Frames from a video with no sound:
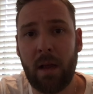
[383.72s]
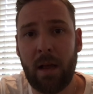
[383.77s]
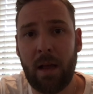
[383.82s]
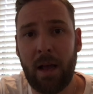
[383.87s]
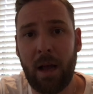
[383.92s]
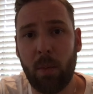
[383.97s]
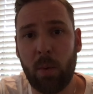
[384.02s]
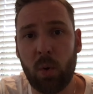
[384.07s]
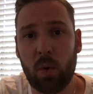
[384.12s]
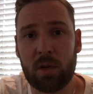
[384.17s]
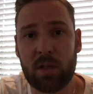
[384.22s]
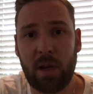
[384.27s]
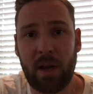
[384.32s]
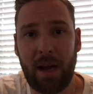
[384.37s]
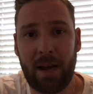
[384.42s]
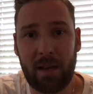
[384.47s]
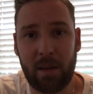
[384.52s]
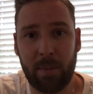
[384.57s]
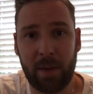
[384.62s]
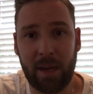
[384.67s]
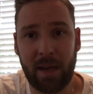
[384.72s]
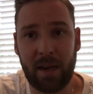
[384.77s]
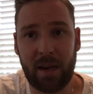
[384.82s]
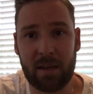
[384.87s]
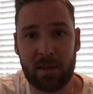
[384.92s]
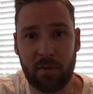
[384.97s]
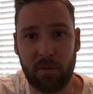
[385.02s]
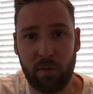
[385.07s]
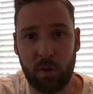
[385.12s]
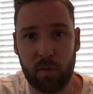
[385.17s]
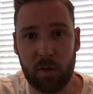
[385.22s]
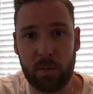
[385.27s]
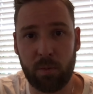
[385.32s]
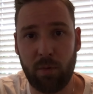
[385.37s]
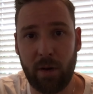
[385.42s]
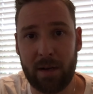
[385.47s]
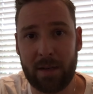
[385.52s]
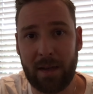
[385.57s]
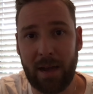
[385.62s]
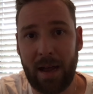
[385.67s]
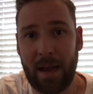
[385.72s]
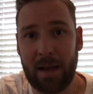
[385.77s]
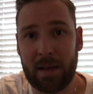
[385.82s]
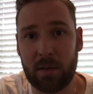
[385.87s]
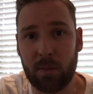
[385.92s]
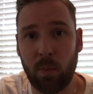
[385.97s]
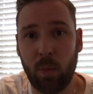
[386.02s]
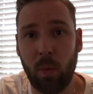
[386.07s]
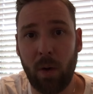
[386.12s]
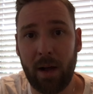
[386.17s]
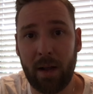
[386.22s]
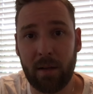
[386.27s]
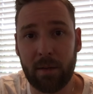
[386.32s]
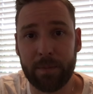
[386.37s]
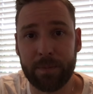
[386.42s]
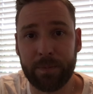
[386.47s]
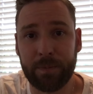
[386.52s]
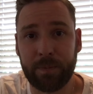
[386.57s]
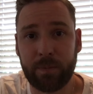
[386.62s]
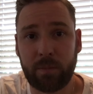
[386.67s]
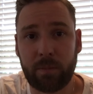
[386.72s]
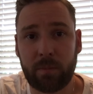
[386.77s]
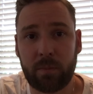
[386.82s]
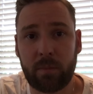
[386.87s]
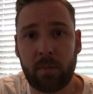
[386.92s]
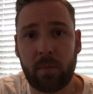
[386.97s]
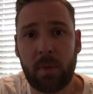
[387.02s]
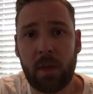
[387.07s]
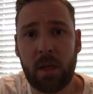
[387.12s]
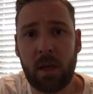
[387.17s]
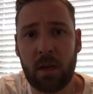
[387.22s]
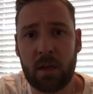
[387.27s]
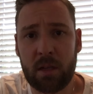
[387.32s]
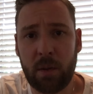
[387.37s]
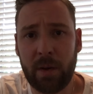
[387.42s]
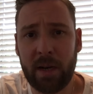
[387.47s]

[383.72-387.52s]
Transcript: and we also had the beginnings of roof spread as well. So an